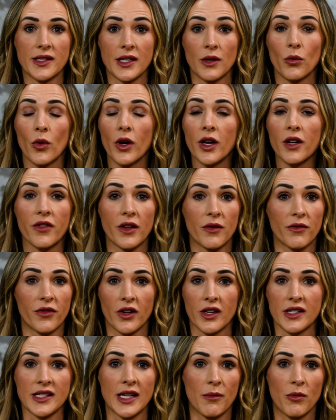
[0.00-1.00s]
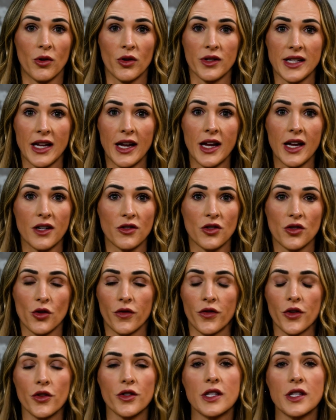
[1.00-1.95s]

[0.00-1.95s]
And one of them, for example, is age. So if you're